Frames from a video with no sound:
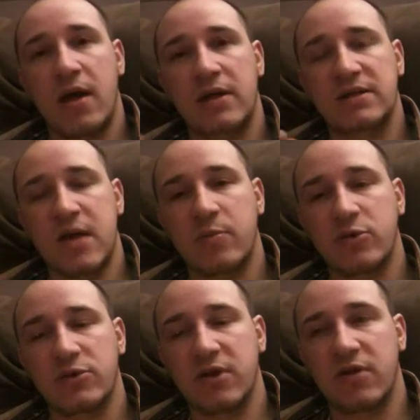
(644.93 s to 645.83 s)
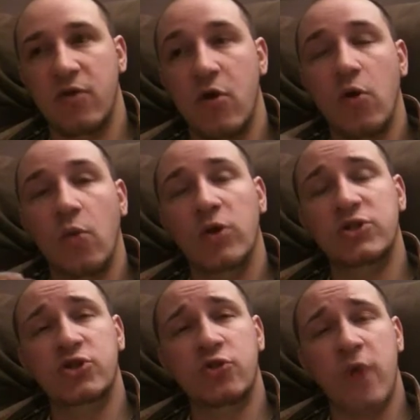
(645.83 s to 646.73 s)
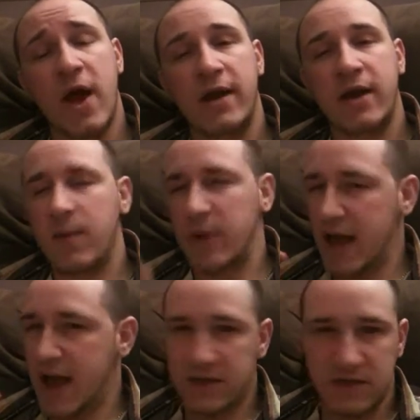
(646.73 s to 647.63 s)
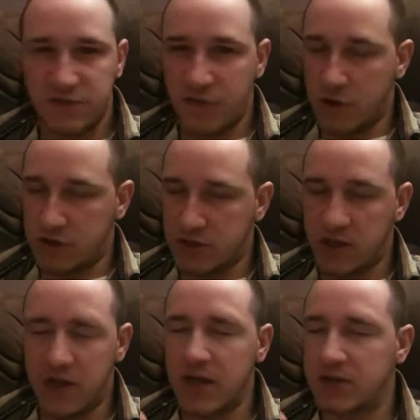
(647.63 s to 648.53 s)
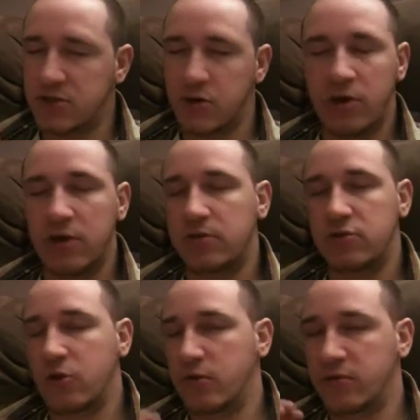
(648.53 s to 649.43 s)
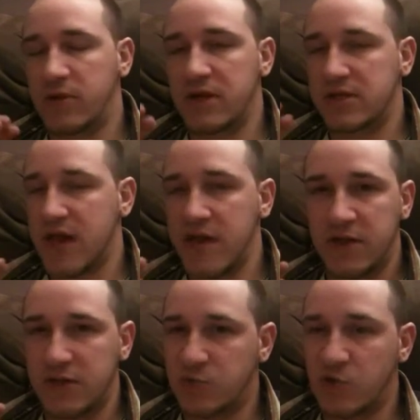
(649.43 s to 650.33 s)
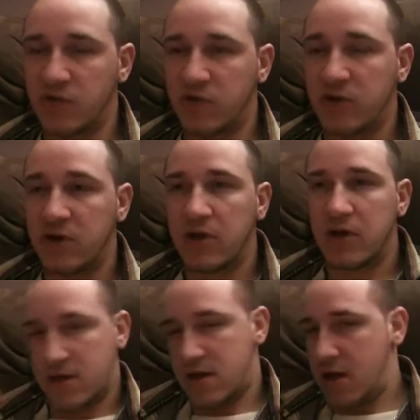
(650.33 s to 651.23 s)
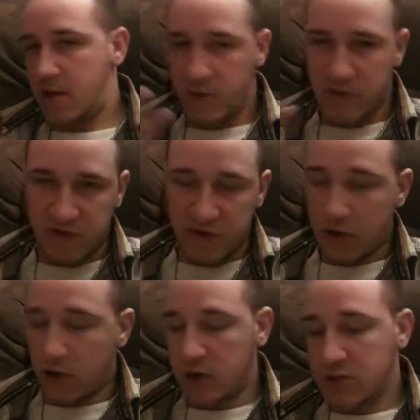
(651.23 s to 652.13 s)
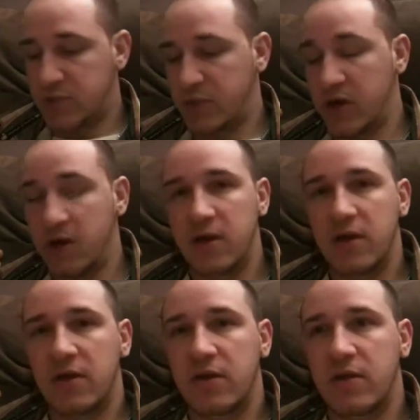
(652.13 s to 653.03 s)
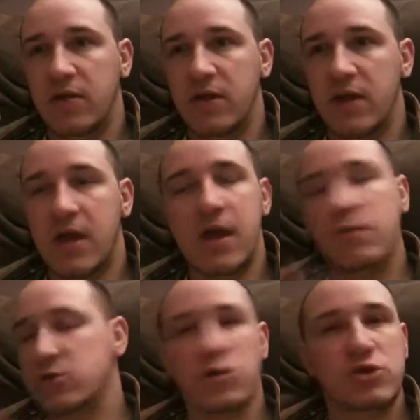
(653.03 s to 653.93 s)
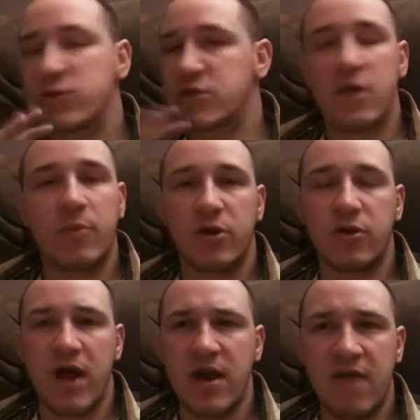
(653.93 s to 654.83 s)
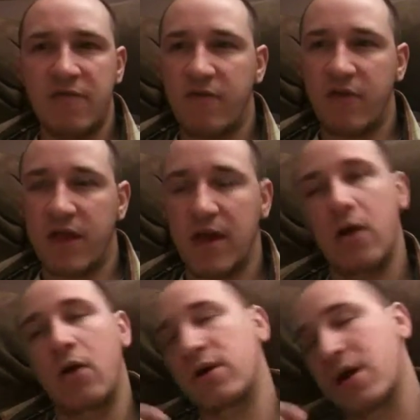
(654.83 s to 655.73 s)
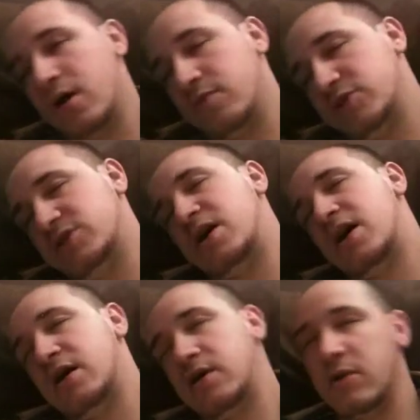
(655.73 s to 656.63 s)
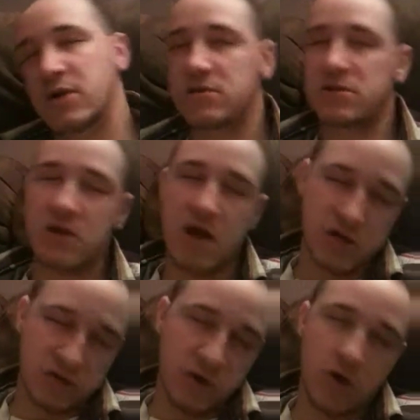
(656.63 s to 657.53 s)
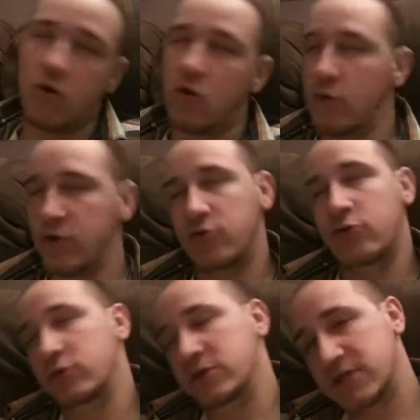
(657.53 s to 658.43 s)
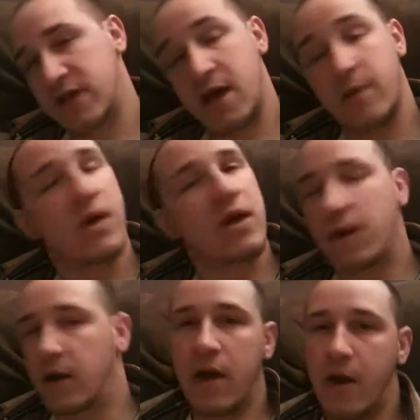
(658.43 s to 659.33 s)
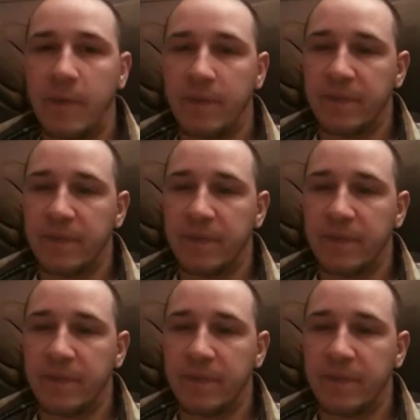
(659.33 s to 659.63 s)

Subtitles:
examples of what to do right in game, and it has its faults. It does. Don't think it. I think it's perfect. I'm a big fan of the artist, but it was always switching up on you. I never felt like, oh God, I'm just hacking and slashing my whole way through this game. No,